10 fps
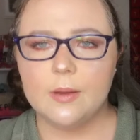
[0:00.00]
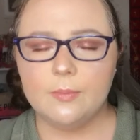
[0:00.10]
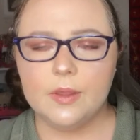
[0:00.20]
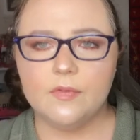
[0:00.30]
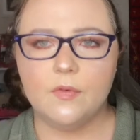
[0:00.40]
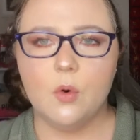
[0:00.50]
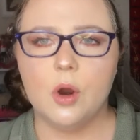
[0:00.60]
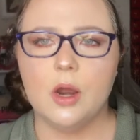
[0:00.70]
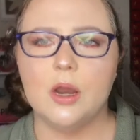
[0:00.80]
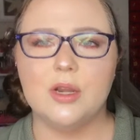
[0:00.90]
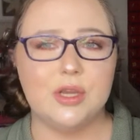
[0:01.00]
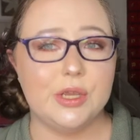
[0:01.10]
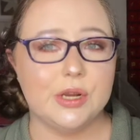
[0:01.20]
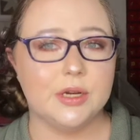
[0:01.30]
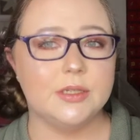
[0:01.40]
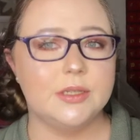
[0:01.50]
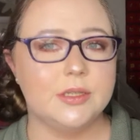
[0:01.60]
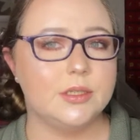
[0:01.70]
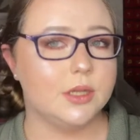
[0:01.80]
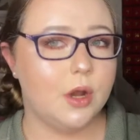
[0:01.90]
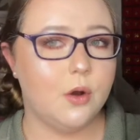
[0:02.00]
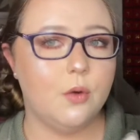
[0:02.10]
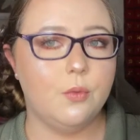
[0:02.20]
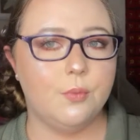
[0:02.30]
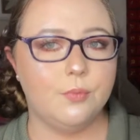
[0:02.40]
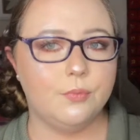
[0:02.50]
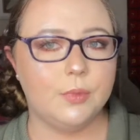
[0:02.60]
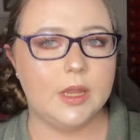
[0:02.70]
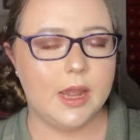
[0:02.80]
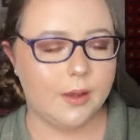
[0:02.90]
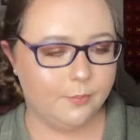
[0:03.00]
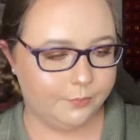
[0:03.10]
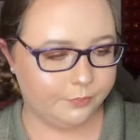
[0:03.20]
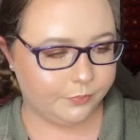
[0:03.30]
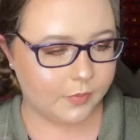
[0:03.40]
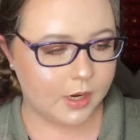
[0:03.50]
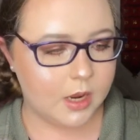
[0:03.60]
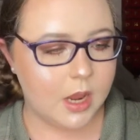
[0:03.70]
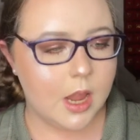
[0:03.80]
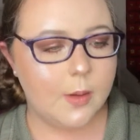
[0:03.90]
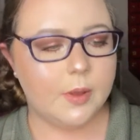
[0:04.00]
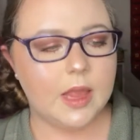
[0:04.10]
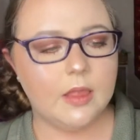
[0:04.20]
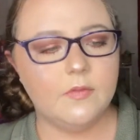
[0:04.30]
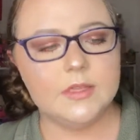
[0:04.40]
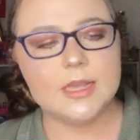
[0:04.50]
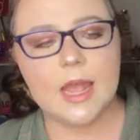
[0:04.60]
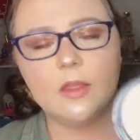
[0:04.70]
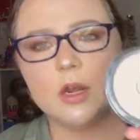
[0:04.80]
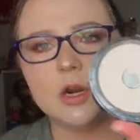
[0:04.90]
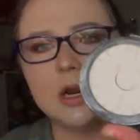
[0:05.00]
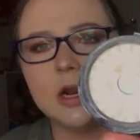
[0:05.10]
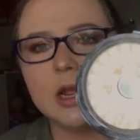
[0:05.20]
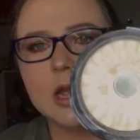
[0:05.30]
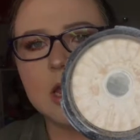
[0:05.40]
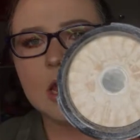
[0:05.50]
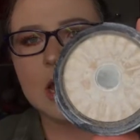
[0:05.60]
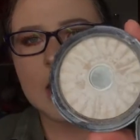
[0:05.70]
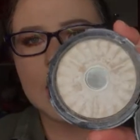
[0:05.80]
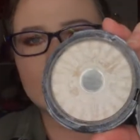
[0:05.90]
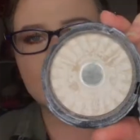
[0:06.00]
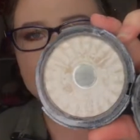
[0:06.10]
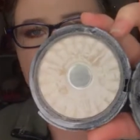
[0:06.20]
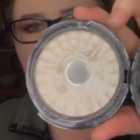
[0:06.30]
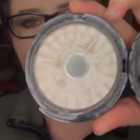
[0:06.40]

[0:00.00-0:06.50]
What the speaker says: before New Year's, so yeah. But I love this highlighter. I use it